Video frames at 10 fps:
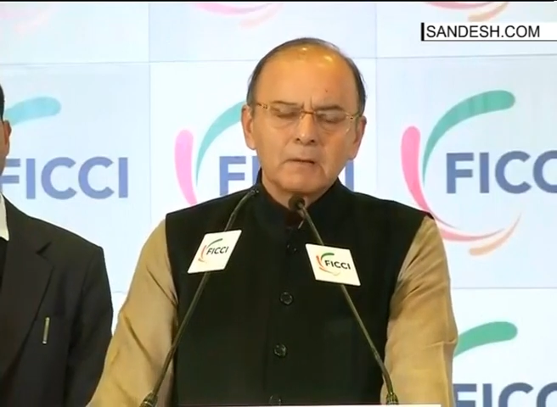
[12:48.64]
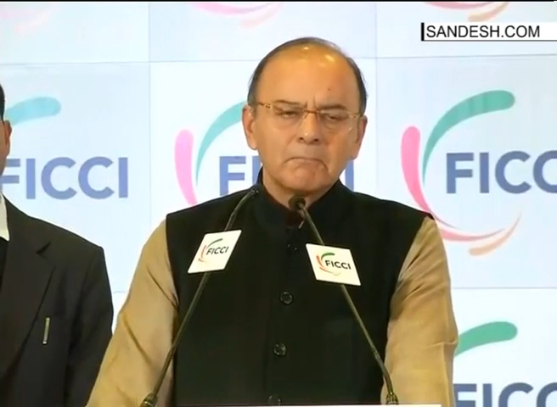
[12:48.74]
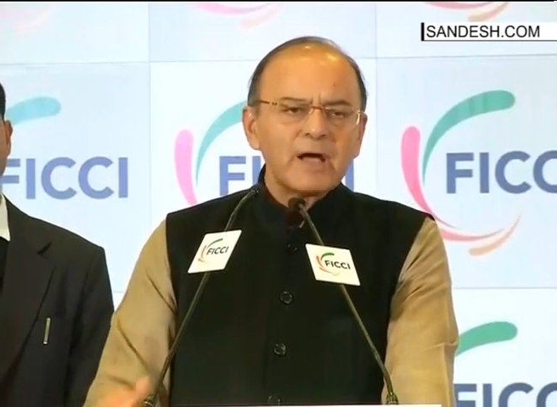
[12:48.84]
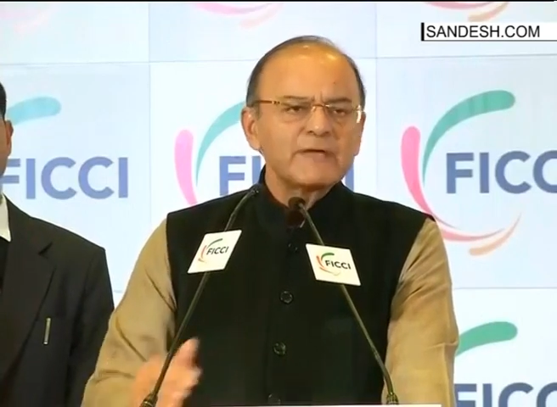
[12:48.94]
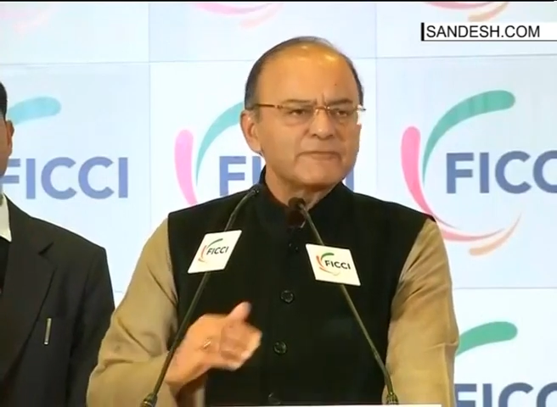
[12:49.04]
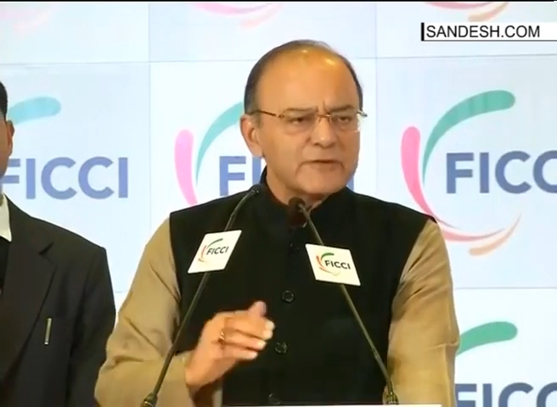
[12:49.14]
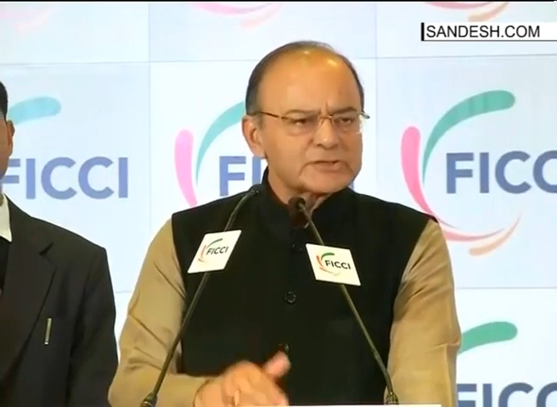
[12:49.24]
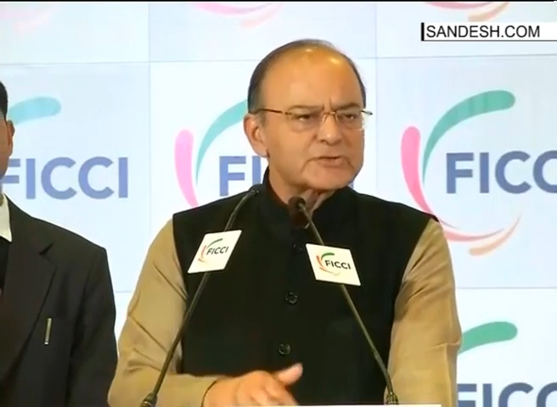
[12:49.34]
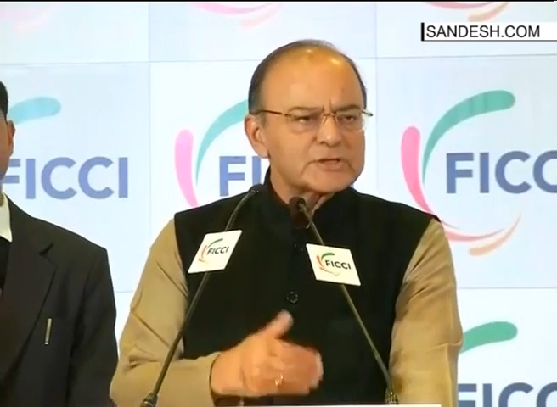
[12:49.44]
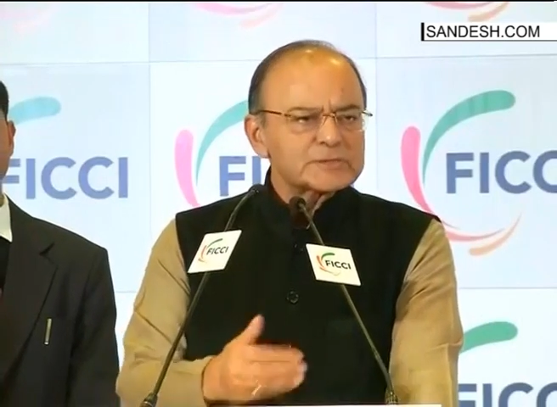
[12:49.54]
My
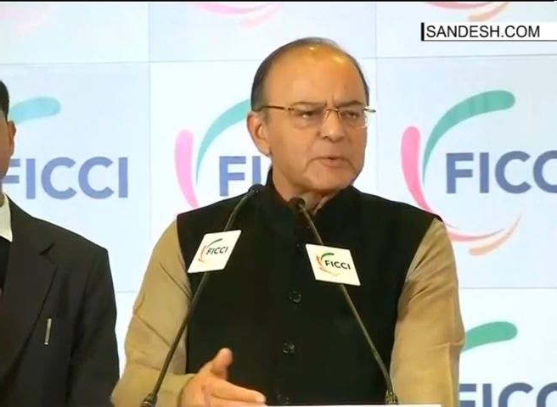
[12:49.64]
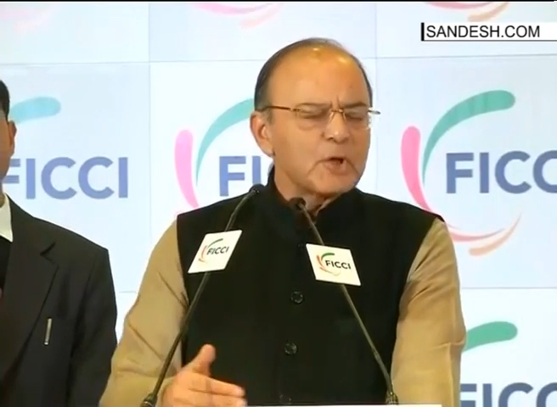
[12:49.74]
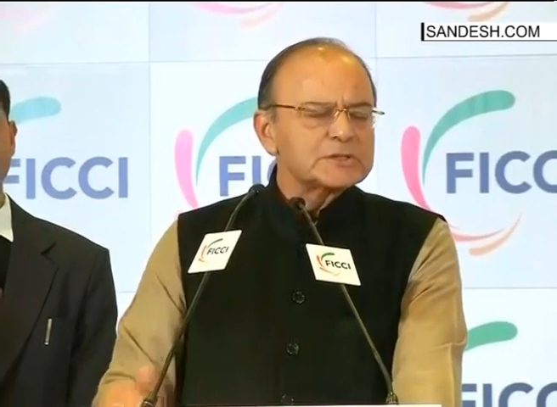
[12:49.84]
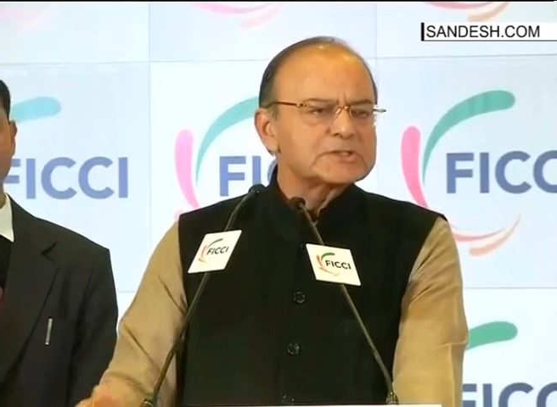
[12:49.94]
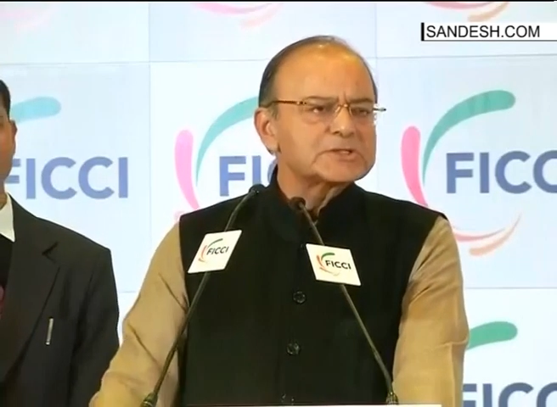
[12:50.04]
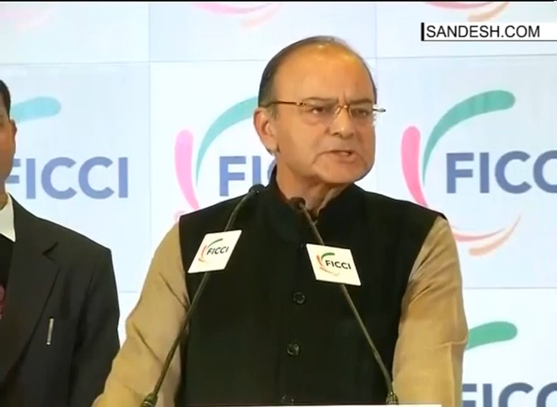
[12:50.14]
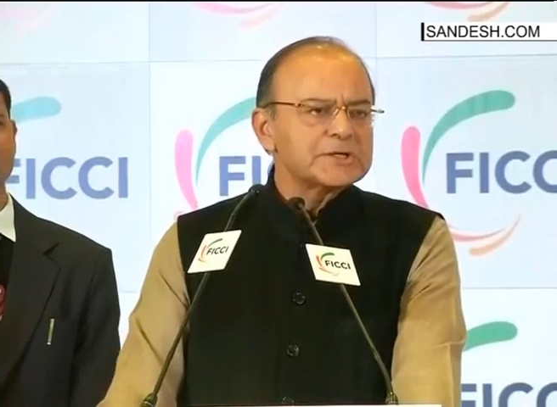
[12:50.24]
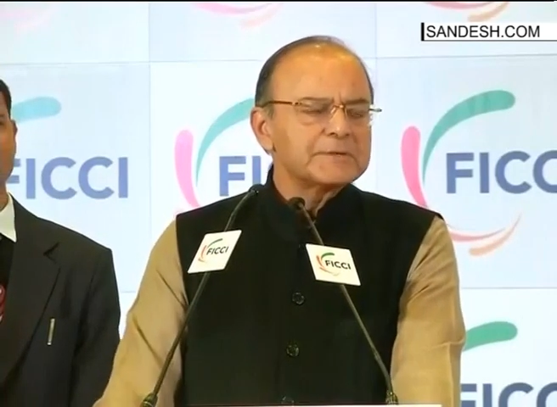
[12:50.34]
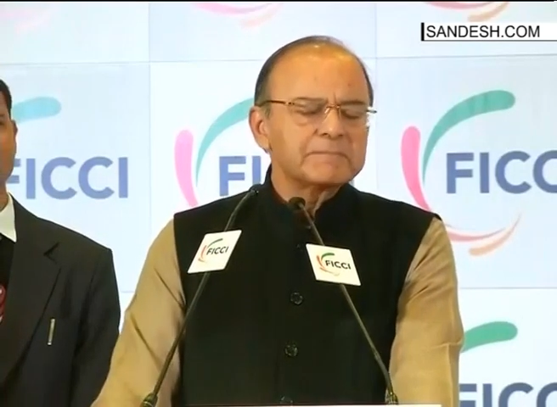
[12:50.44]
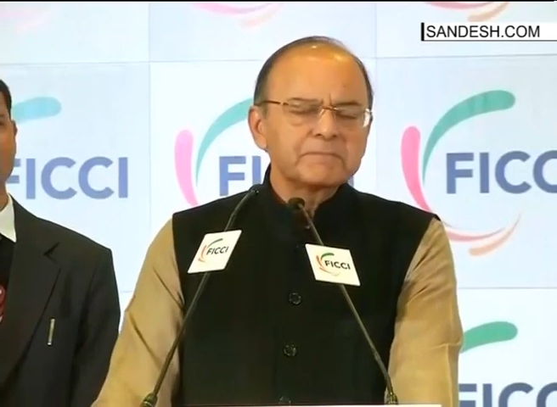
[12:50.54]
first response
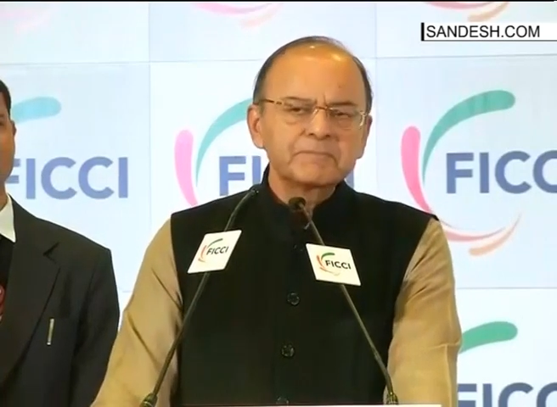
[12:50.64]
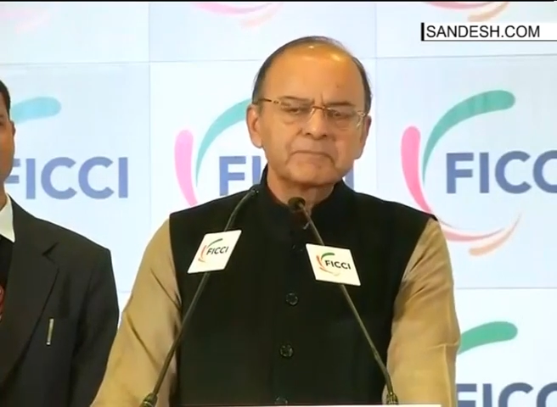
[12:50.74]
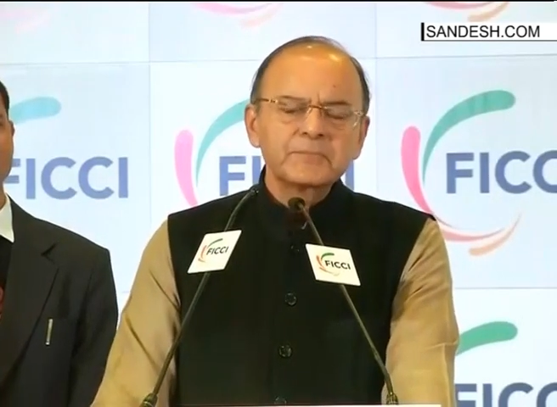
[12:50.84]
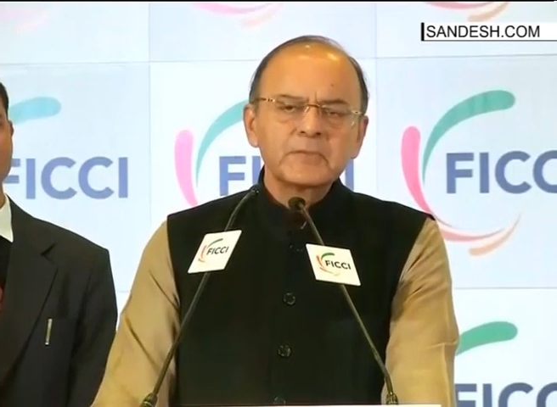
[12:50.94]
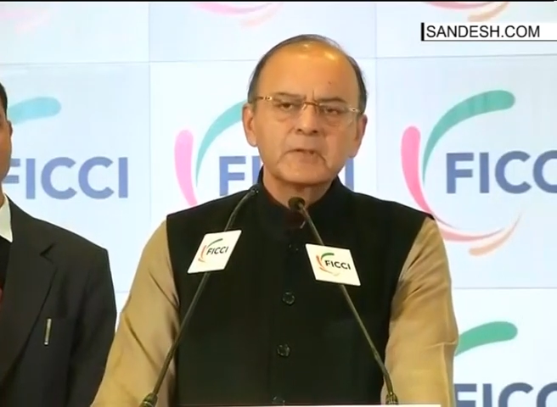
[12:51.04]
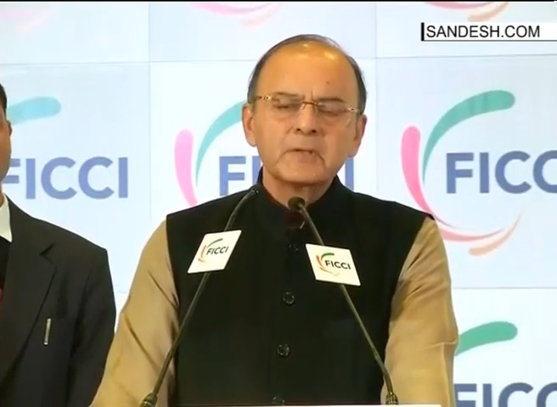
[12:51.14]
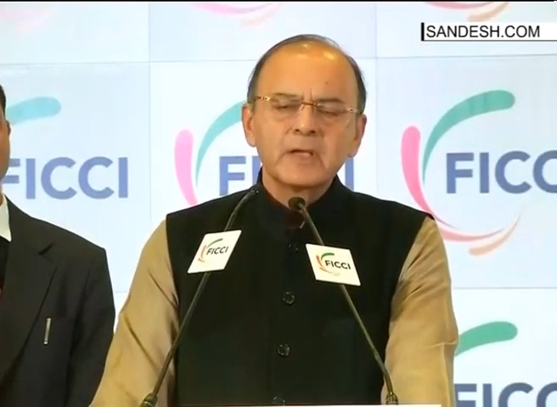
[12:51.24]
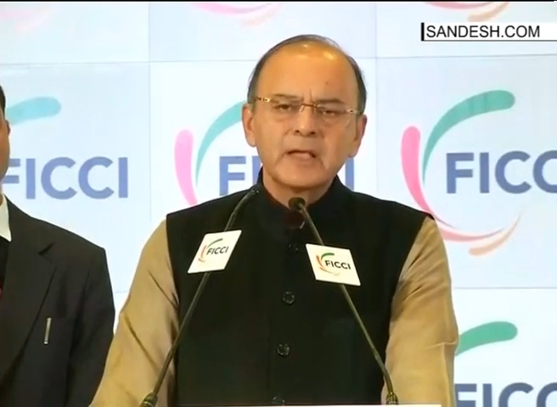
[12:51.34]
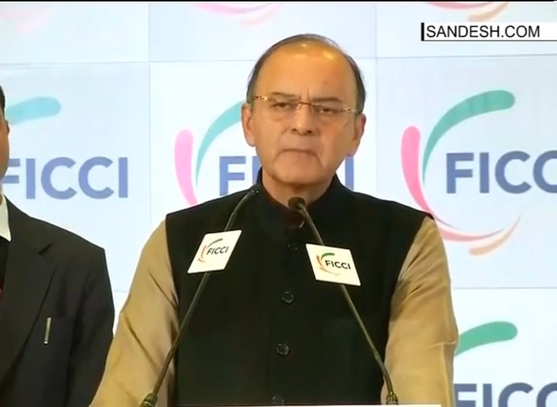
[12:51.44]
in